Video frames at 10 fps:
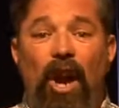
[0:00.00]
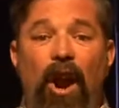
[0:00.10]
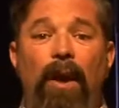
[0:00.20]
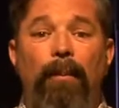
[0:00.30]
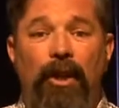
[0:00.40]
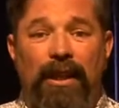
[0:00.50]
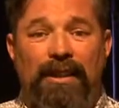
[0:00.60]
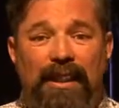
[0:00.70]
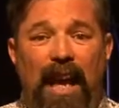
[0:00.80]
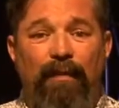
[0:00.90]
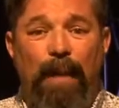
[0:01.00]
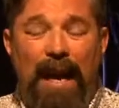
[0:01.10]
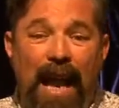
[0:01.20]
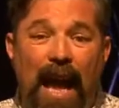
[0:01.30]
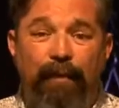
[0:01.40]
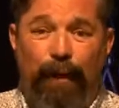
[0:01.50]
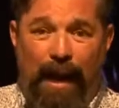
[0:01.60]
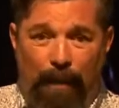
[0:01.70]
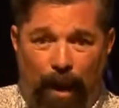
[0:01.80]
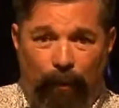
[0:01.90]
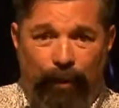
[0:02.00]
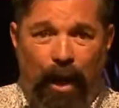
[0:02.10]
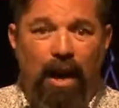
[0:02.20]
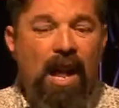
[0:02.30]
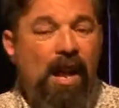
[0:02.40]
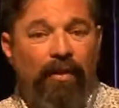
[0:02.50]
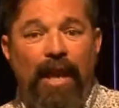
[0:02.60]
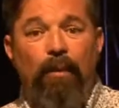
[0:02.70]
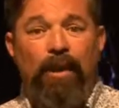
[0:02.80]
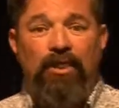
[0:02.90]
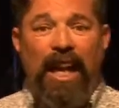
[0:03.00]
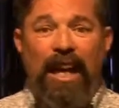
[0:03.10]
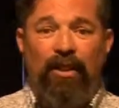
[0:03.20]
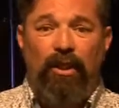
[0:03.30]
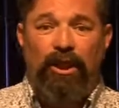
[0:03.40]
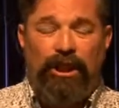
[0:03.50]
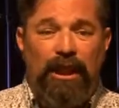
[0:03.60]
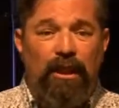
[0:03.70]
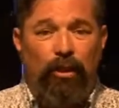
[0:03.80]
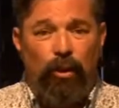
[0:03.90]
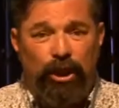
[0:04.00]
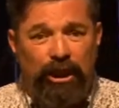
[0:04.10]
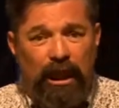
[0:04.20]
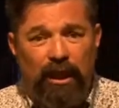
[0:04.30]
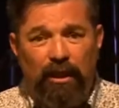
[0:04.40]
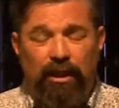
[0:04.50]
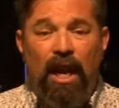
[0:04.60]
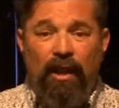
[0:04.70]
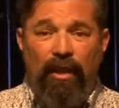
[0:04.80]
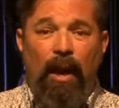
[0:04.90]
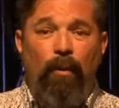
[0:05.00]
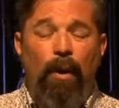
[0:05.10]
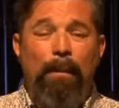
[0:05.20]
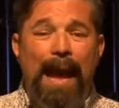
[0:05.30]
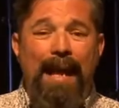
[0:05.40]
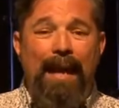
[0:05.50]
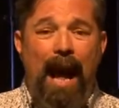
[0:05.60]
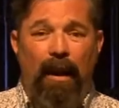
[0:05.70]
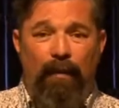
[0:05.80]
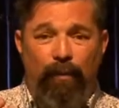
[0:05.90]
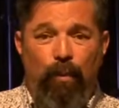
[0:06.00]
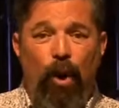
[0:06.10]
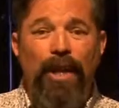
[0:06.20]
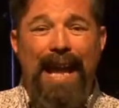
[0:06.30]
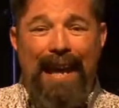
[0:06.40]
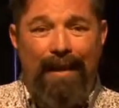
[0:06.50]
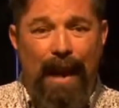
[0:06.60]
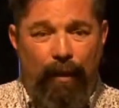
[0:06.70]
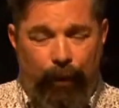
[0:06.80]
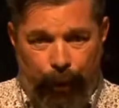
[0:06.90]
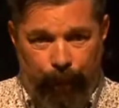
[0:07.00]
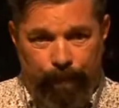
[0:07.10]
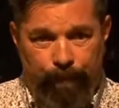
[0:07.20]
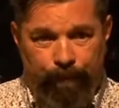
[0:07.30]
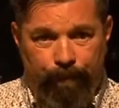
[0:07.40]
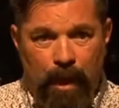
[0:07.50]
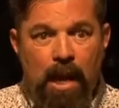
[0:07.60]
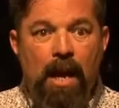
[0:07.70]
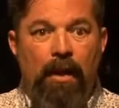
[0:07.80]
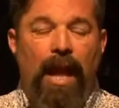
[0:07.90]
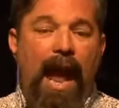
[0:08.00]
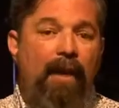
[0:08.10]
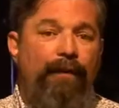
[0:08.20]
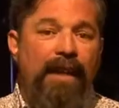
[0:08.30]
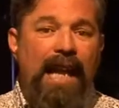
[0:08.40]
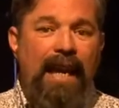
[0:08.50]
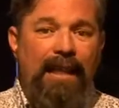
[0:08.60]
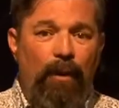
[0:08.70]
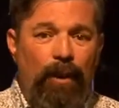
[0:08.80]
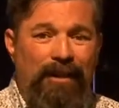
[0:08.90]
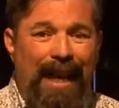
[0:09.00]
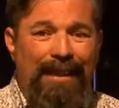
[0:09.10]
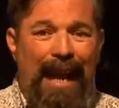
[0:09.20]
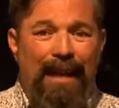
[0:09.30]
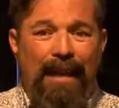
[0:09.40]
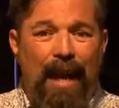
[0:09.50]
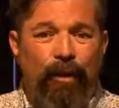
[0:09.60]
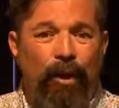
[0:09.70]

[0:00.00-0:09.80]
armor can save my life when I'm out there. They would take their shield. Those shields, they were made out of wood and leather. Every day they would take that leather